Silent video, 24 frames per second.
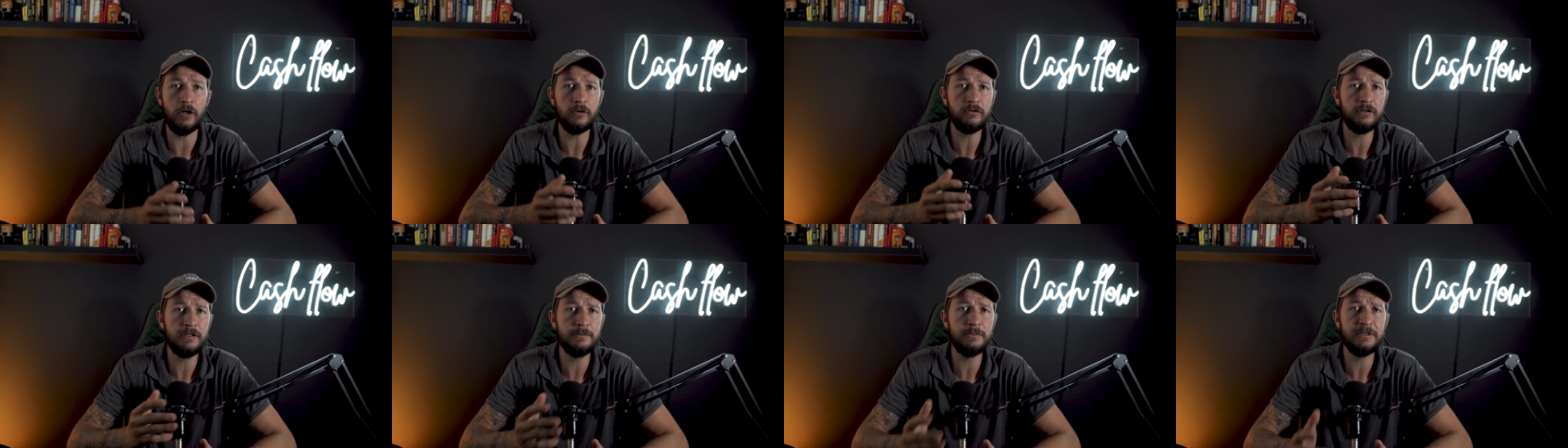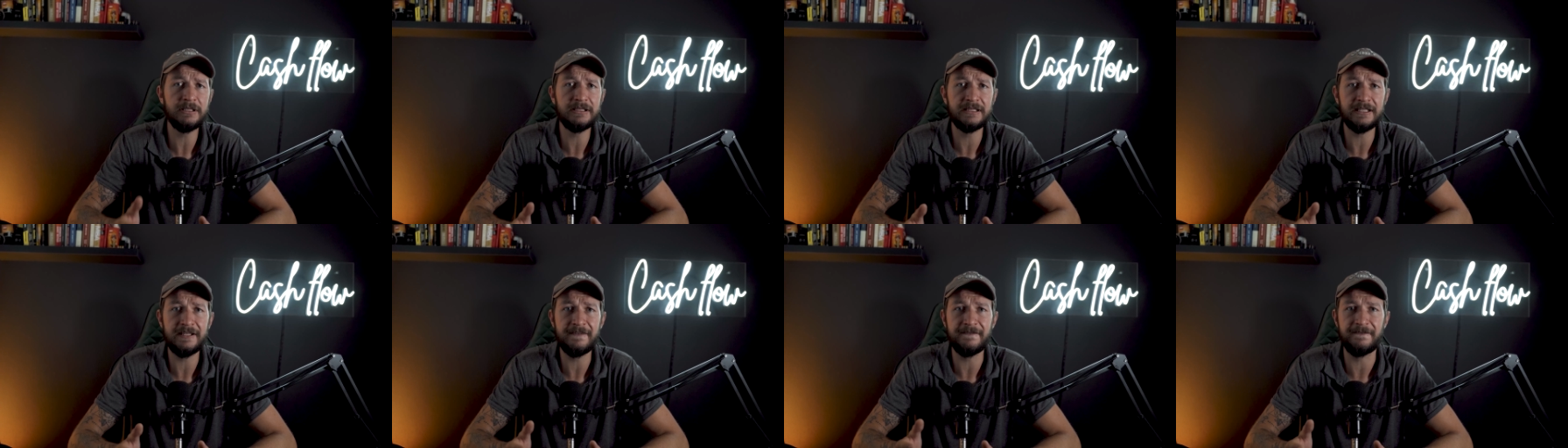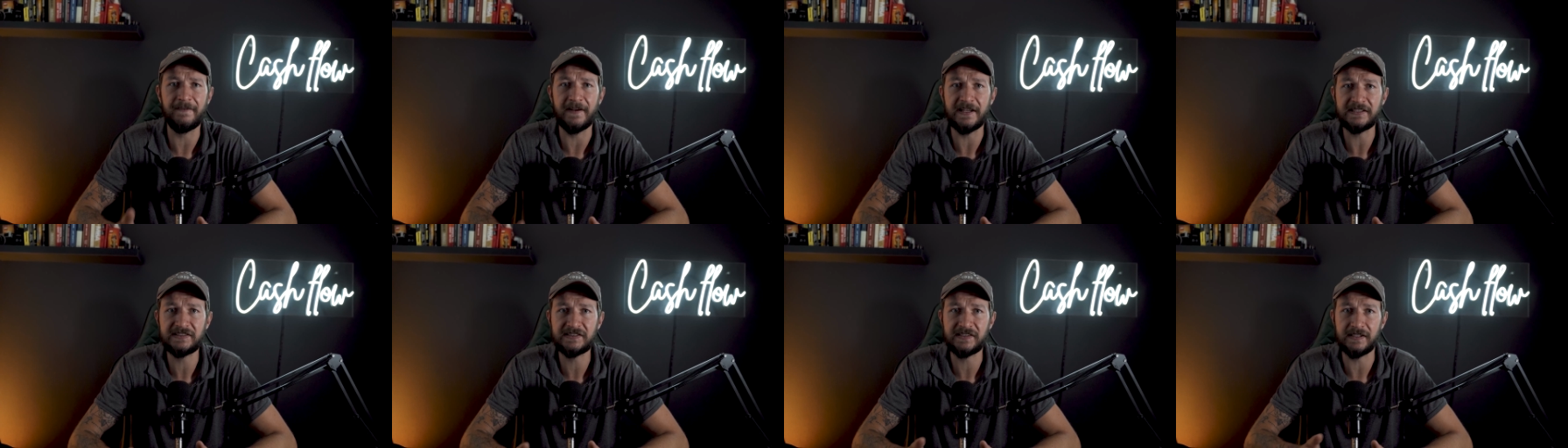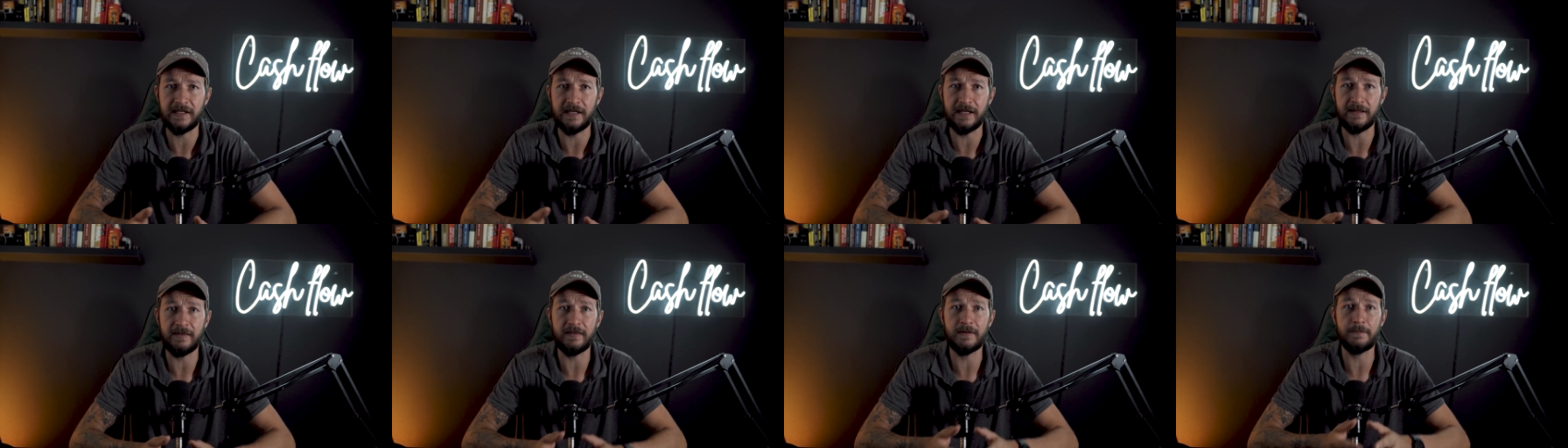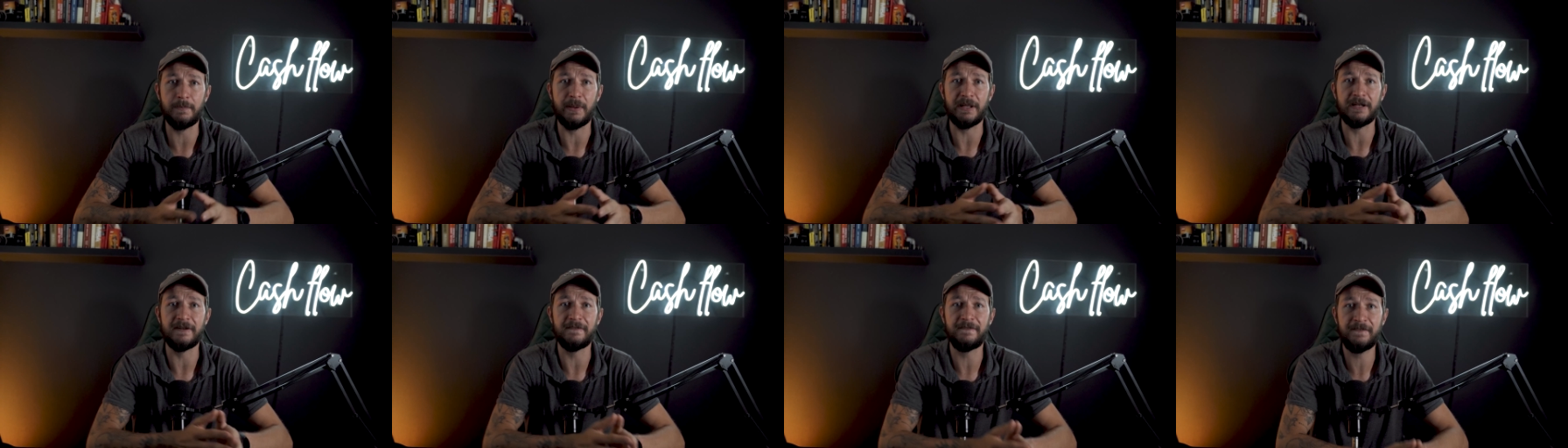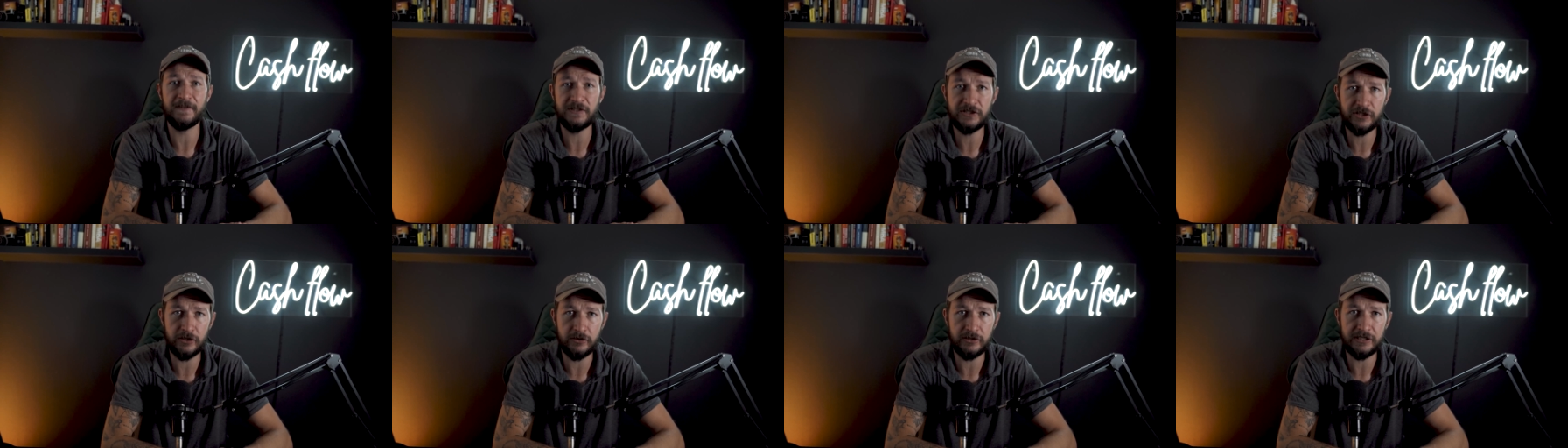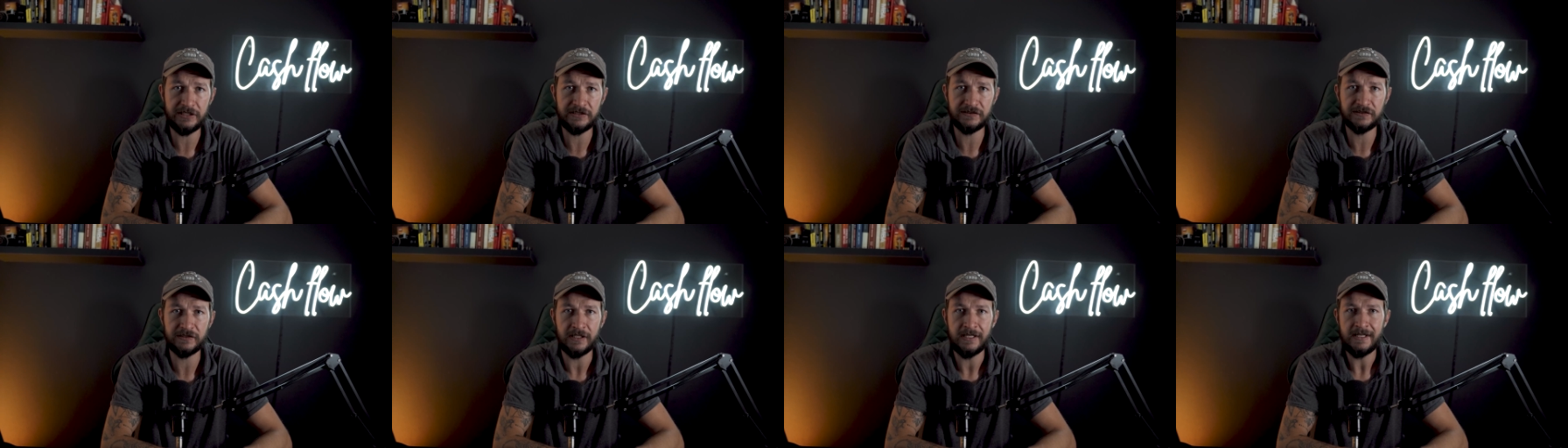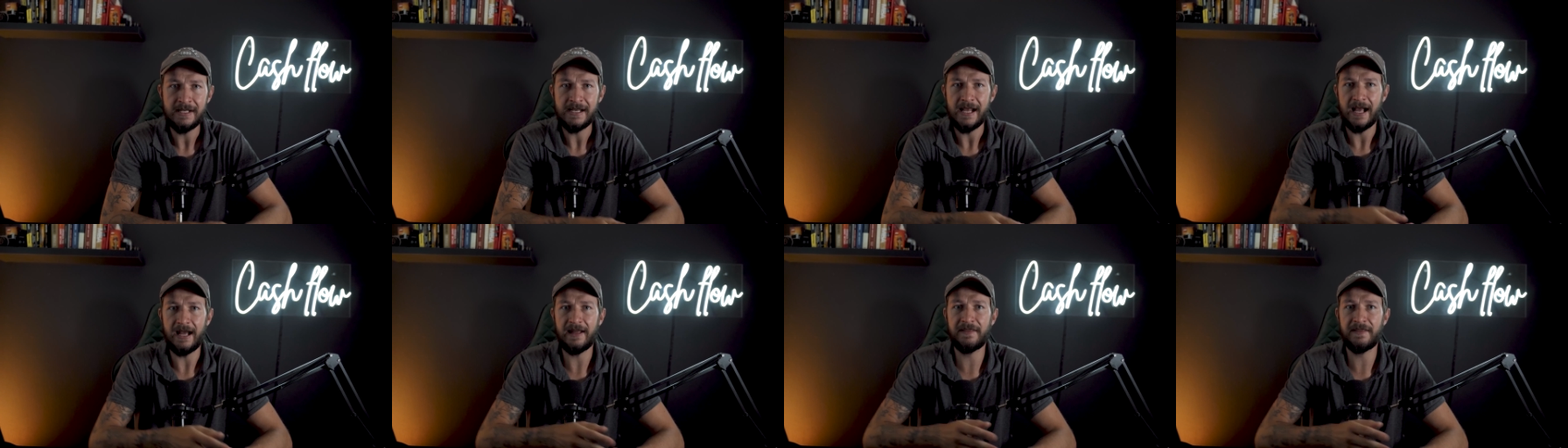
ultimately vest in the beneficiaries,